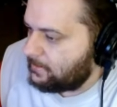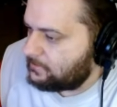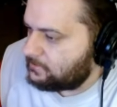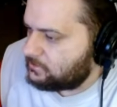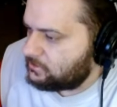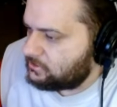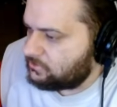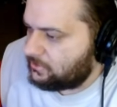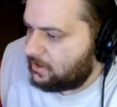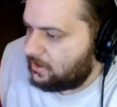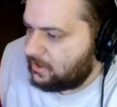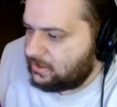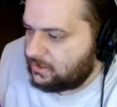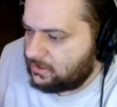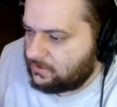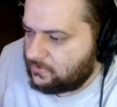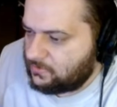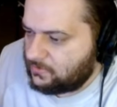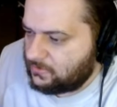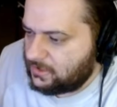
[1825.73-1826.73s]
Strong
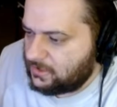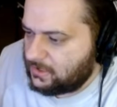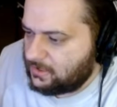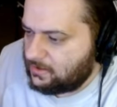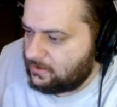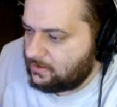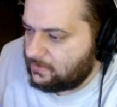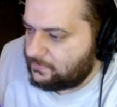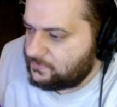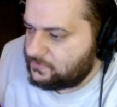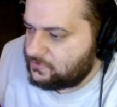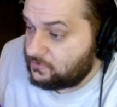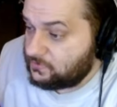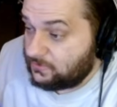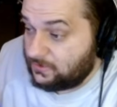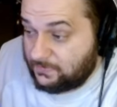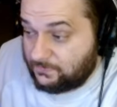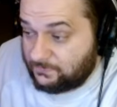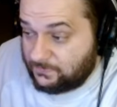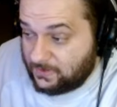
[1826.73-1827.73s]
and coordinated enough
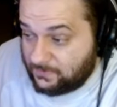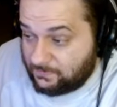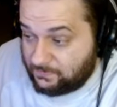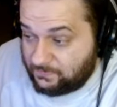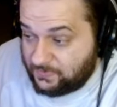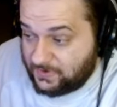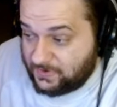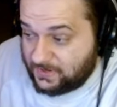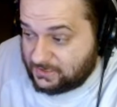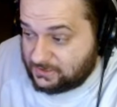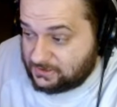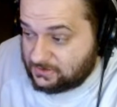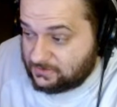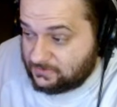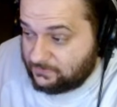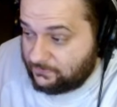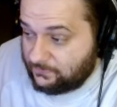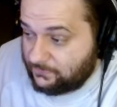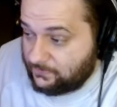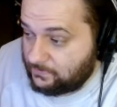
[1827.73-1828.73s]
to lift a
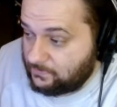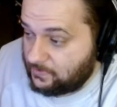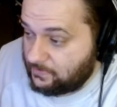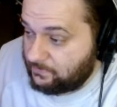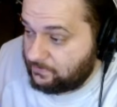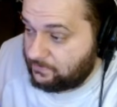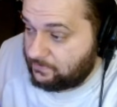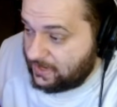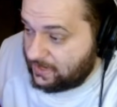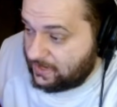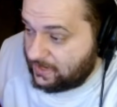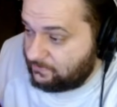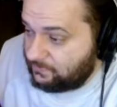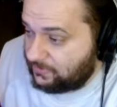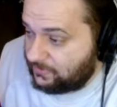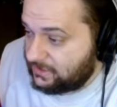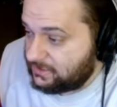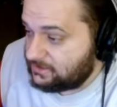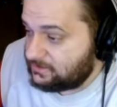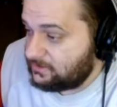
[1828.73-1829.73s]
patient from a bed,
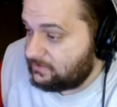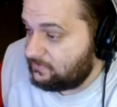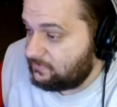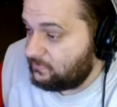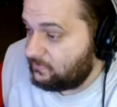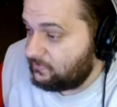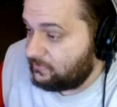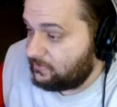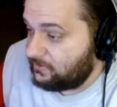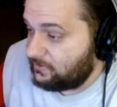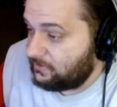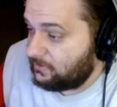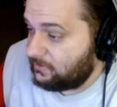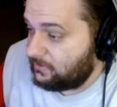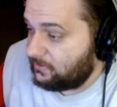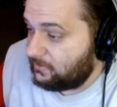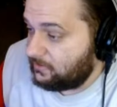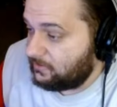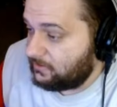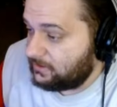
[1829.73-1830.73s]
place him
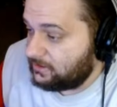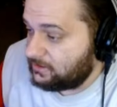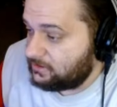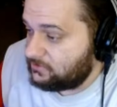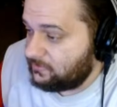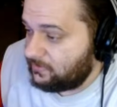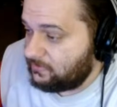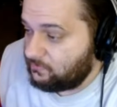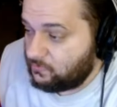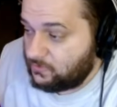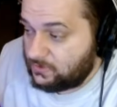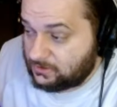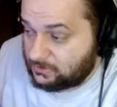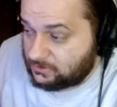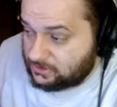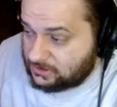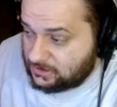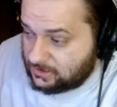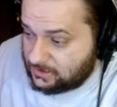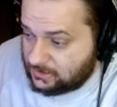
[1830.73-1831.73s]
or her into a
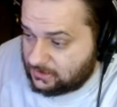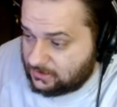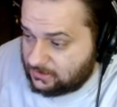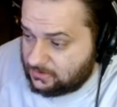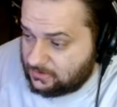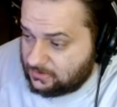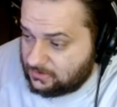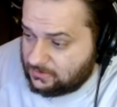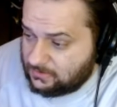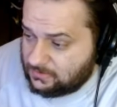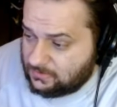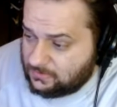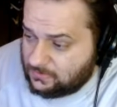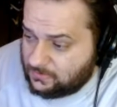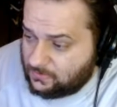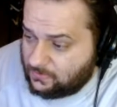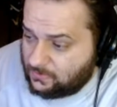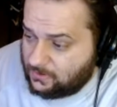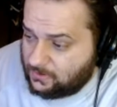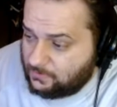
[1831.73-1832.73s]
wheelchair,
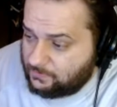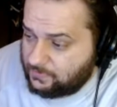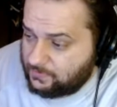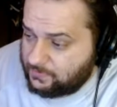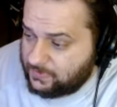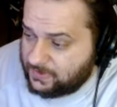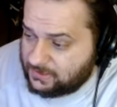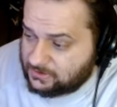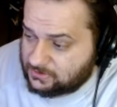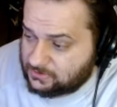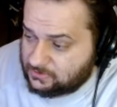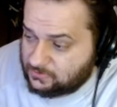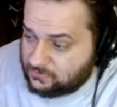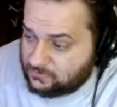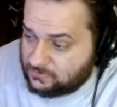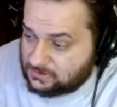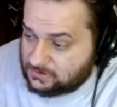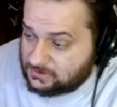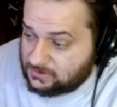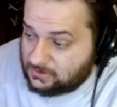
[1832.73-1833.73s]
or help a patient
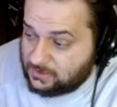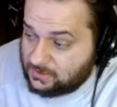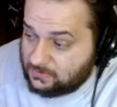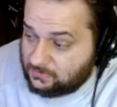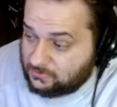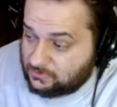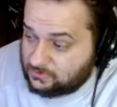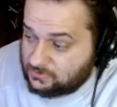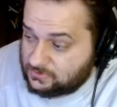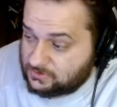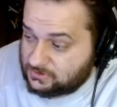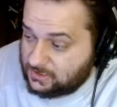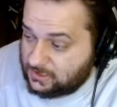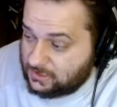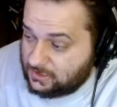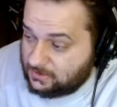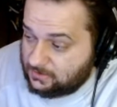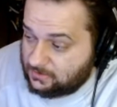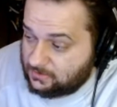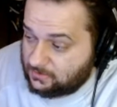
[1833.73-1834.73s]
who is unable to
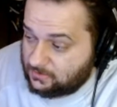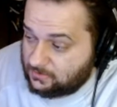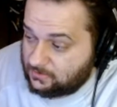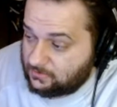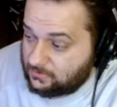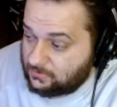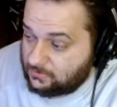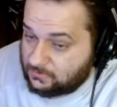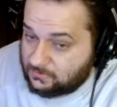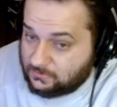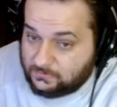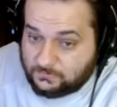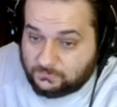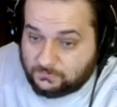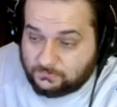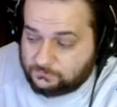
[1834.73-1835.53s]
stand on their own.